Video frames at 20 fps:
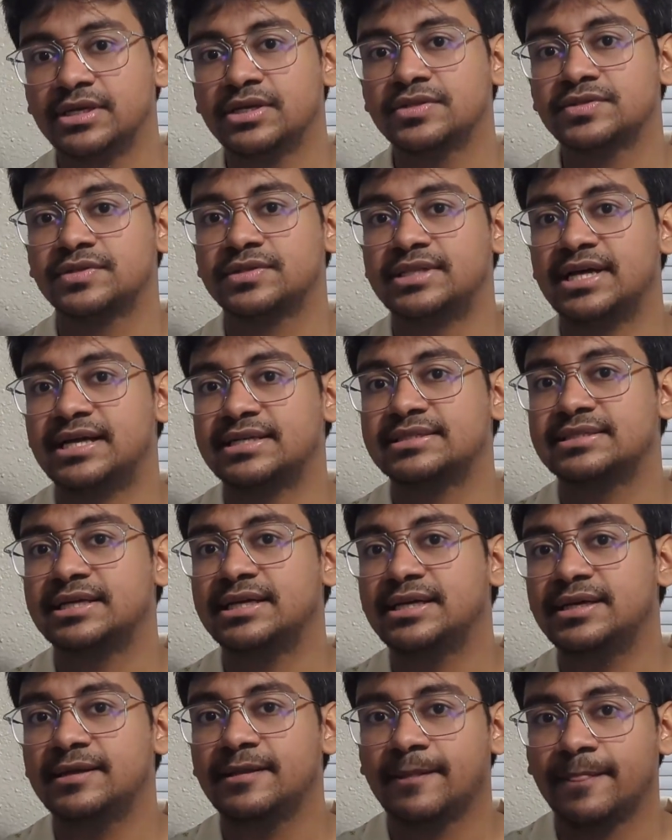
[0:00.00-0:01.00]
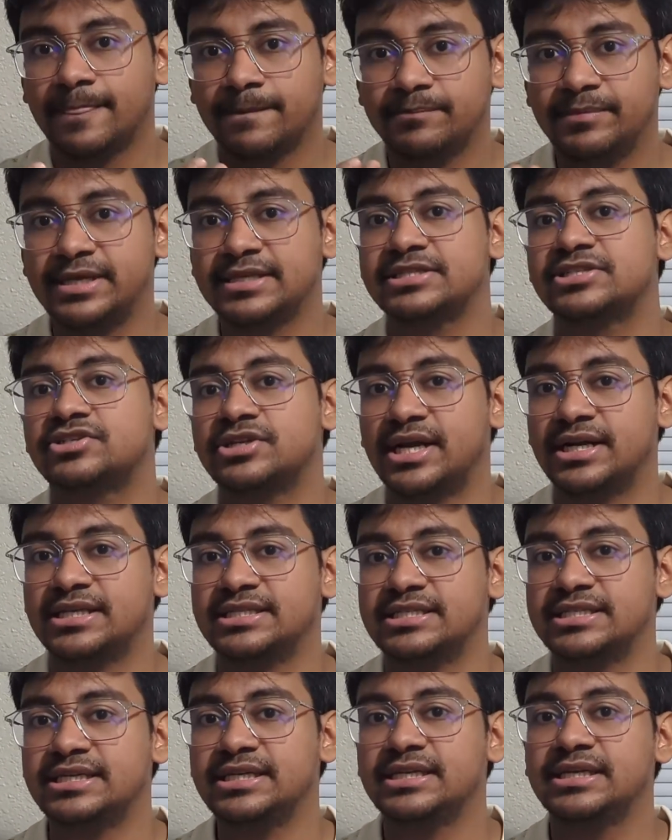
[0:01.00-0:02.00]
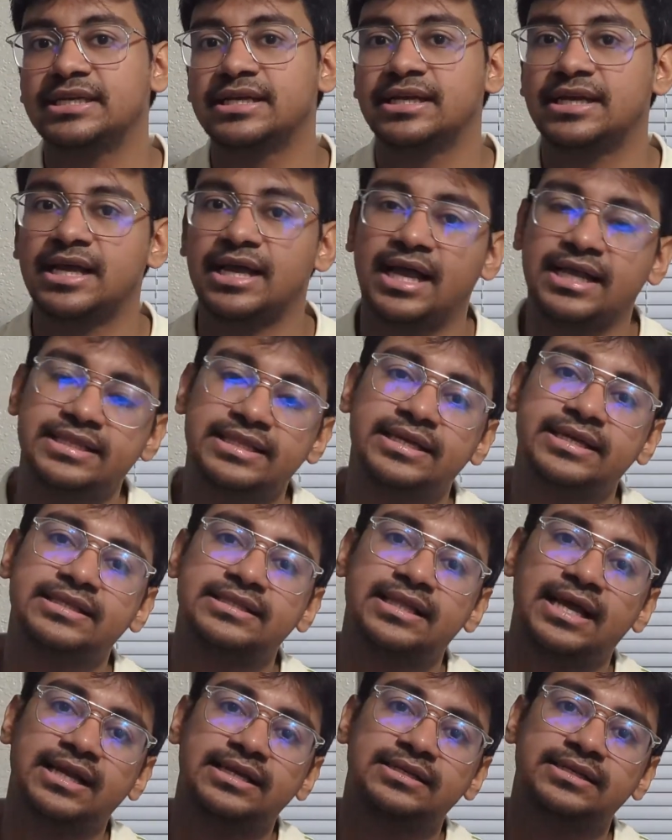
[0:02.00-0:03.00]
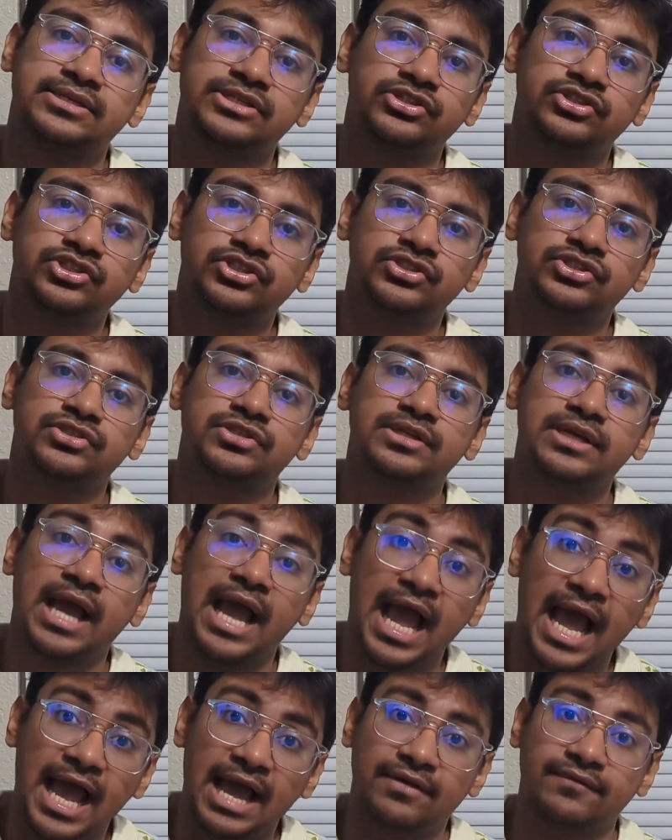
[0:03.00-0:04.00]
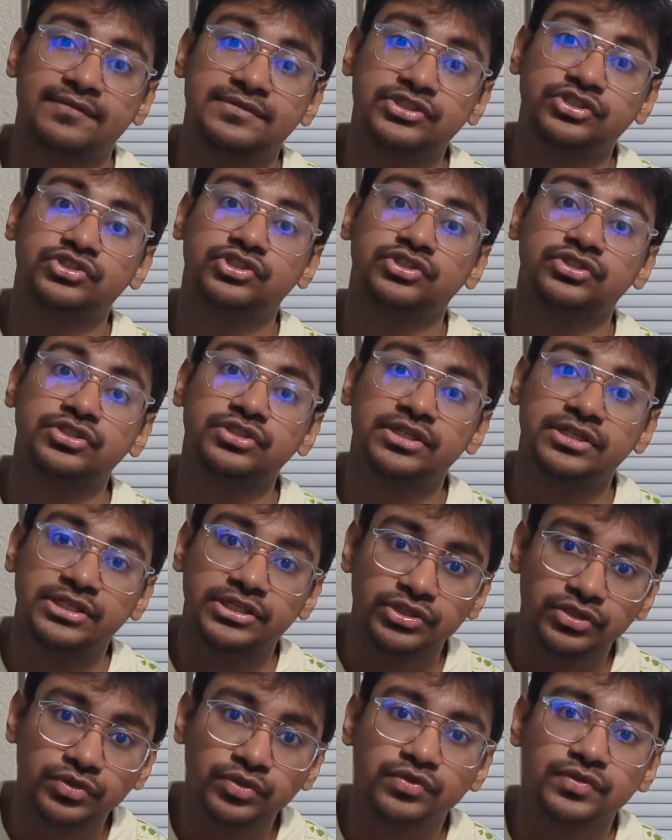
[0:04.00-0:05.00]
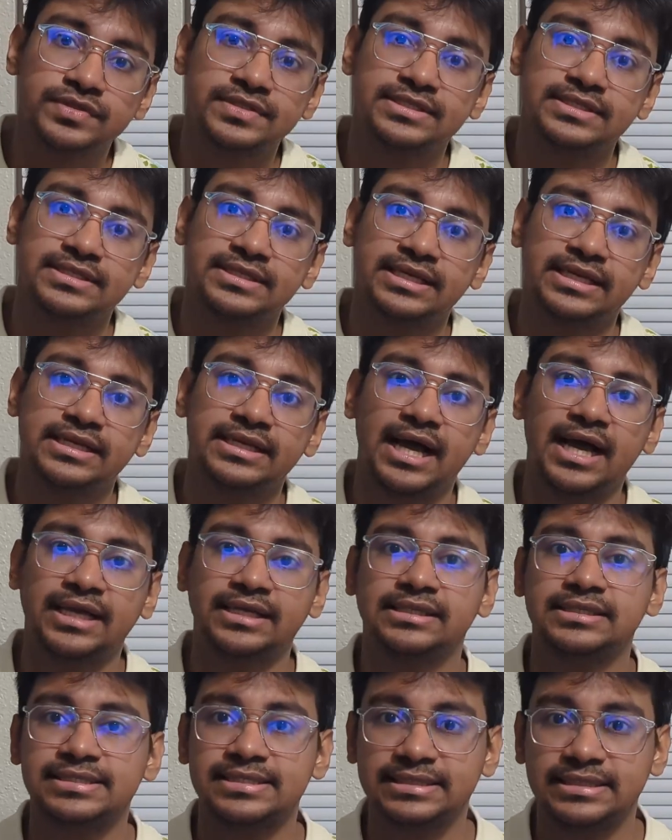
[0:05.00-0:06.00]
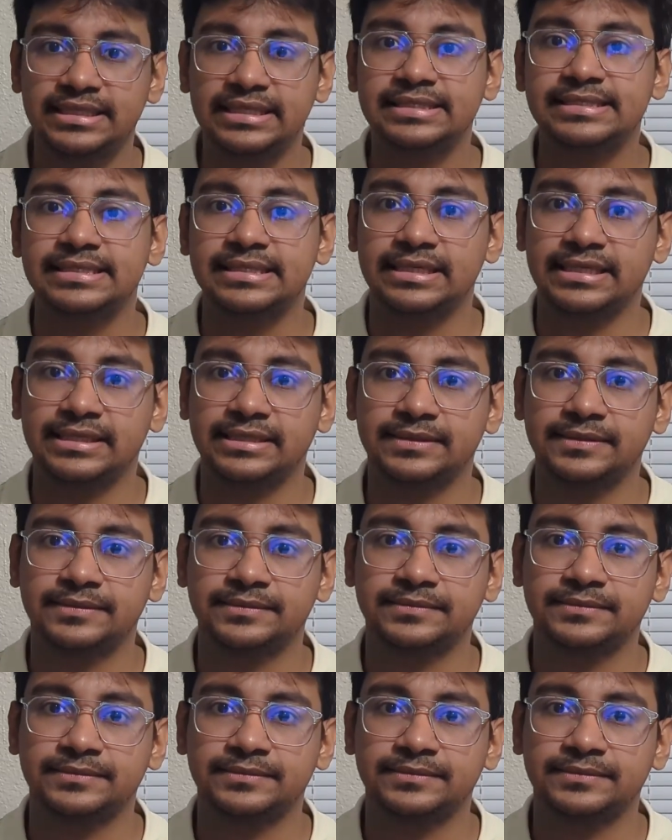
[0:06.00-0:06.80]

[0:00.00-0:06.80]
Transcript: So that's the best strategy I think that you should use in IELTS listening.